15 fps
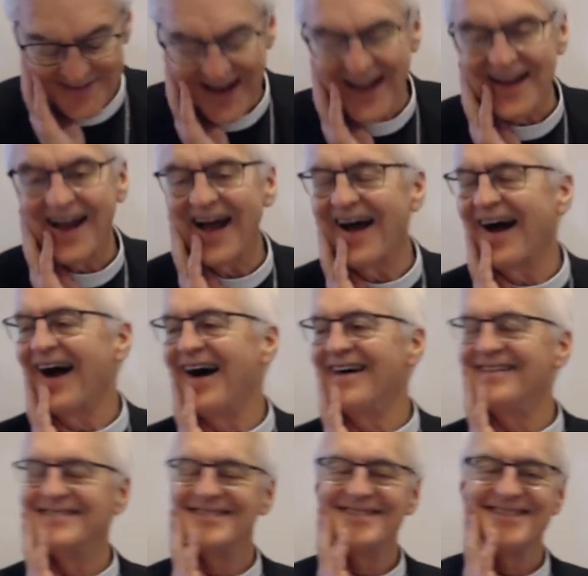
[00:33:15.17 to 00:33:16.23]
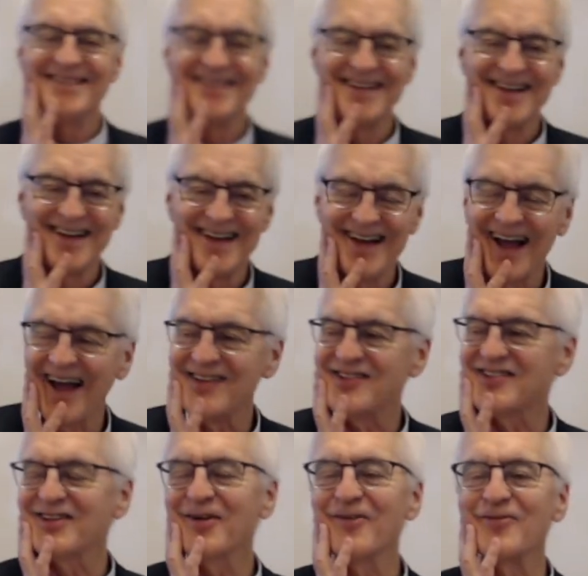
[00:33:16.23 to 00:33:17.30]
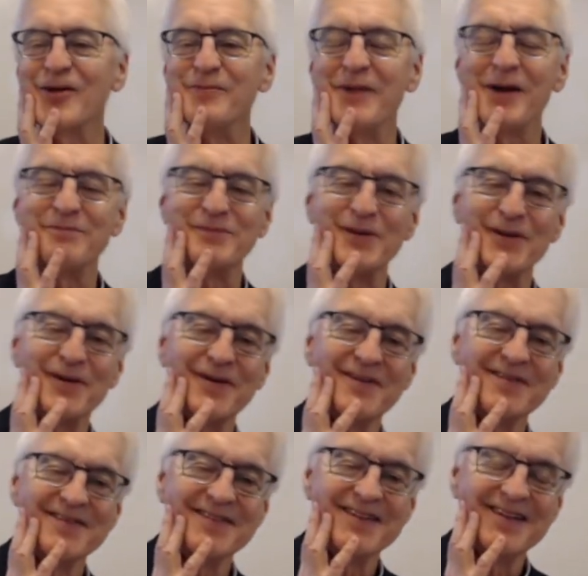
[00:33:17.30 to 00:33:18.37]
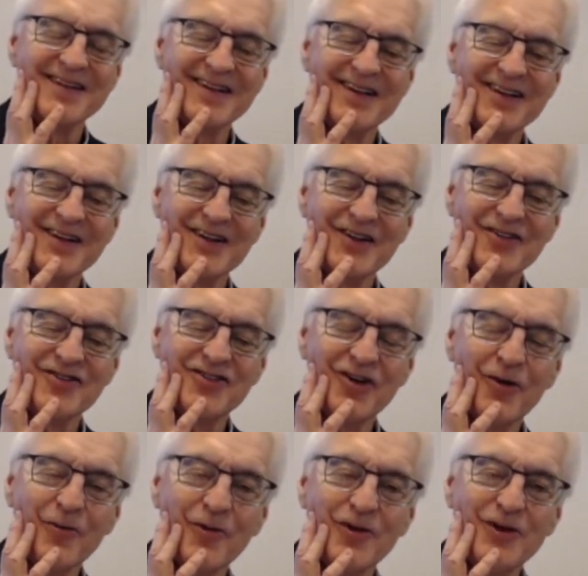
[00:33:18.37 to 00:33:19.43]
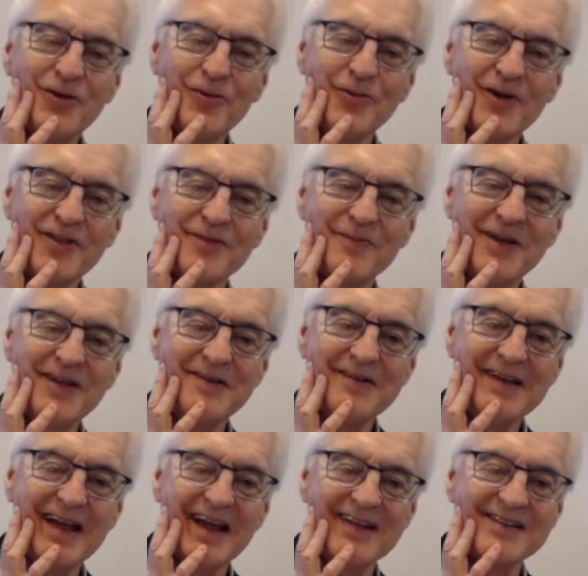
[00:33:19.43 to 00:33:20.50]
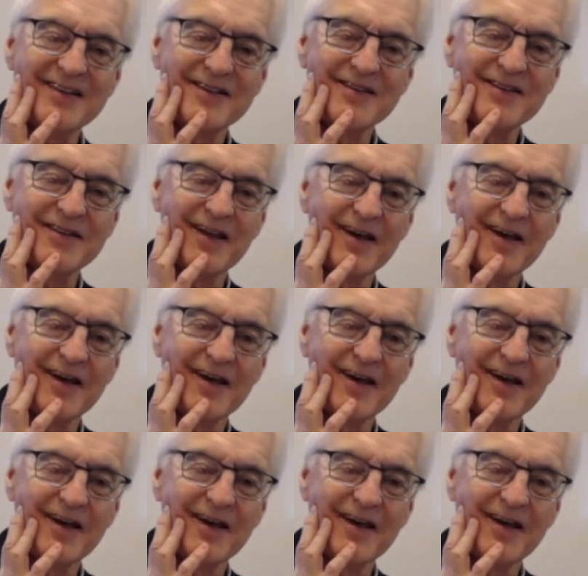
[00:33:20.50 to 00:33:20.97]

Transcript: And I, I, still remember, Joe, were you with me at